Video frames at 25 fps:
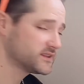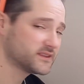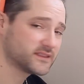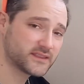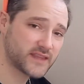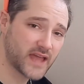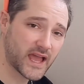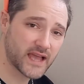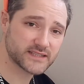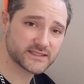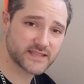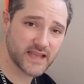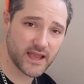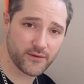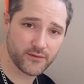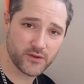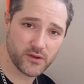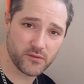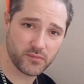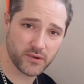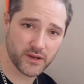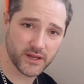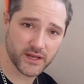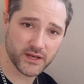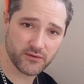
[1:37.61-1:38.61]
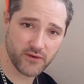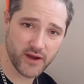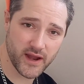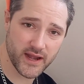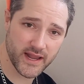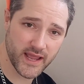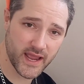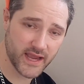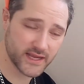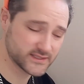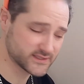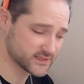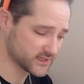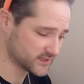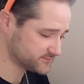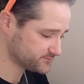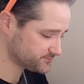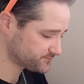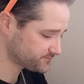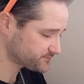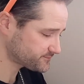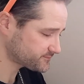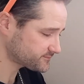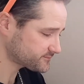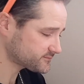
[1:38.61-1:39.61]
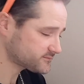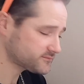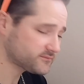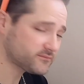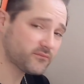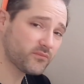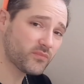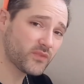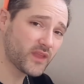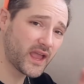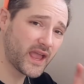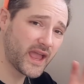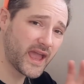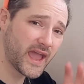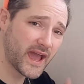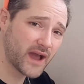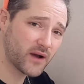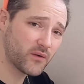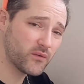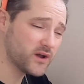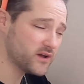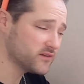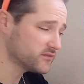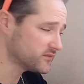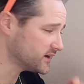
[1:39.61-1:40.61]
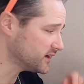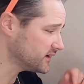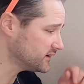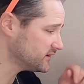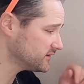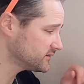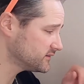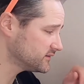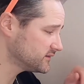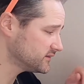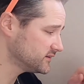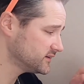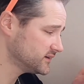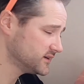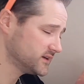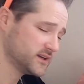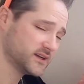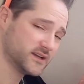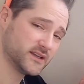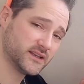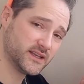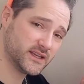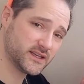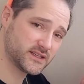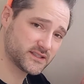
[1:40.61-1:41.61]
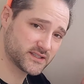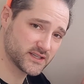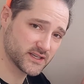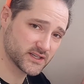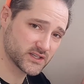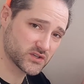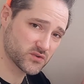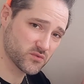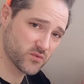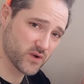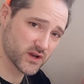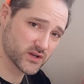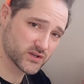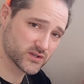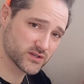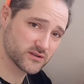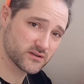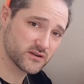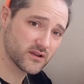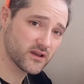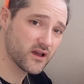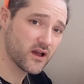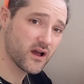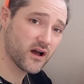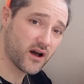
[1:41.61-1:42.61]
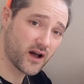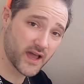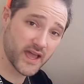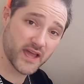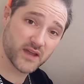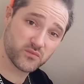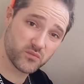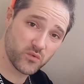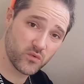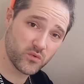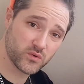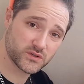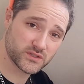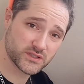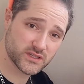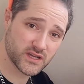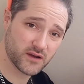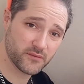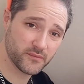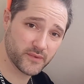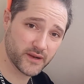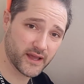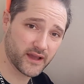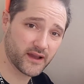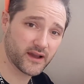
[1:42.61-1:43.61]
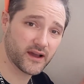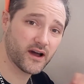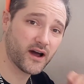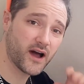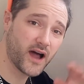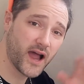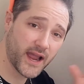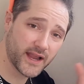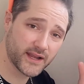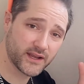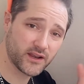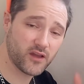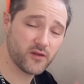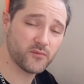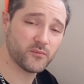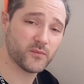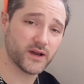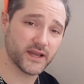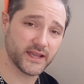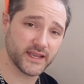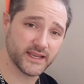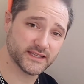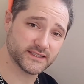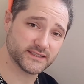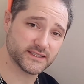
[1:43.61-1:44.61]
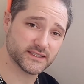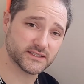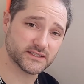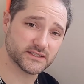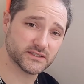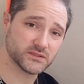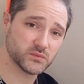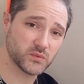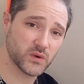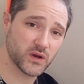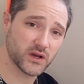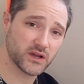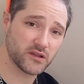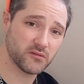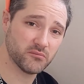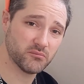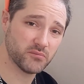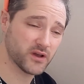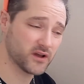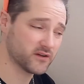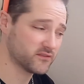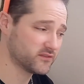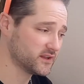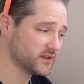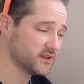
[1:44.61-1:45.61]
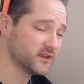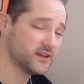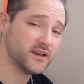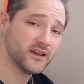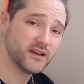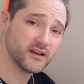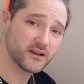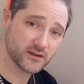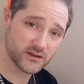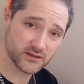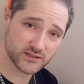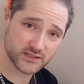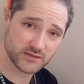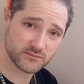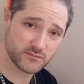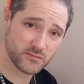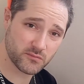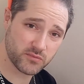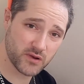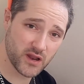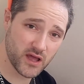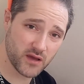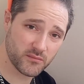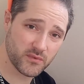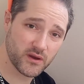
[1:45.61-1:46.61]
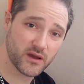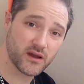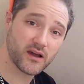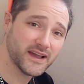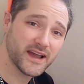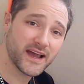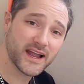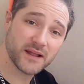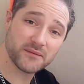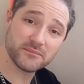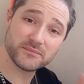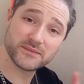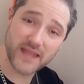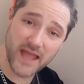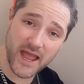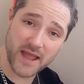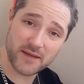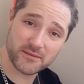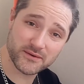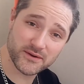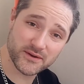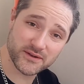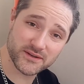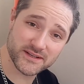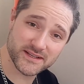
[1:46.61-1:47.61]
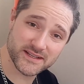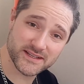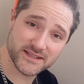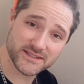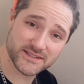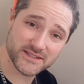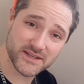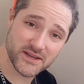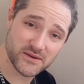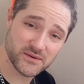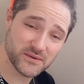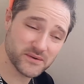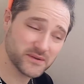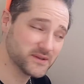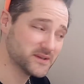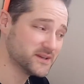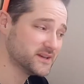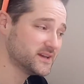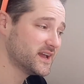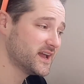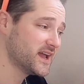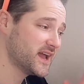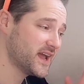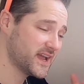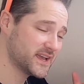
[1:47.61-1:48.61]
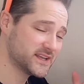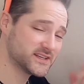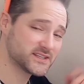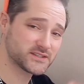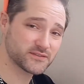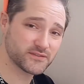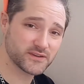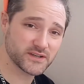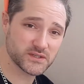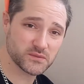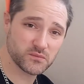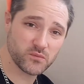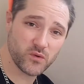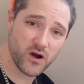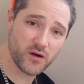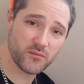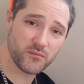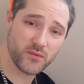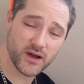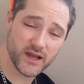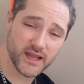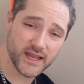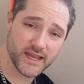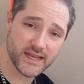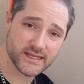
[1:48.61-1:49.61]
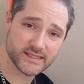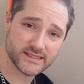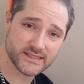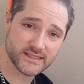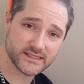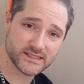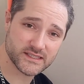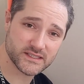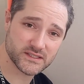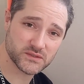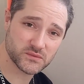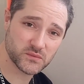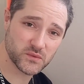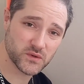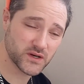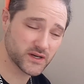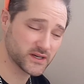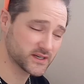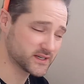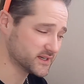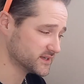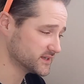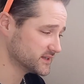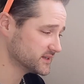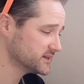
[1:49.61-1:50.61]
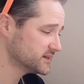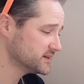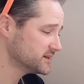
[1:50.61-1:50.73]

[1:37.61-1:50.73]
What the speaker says: That's how you bleed a radiator. However, in this situation, I had water coming out. I know my heating system is working perfectly because I'm a plumber and I'm damn good at it too. Hence the reason why my heating system is working.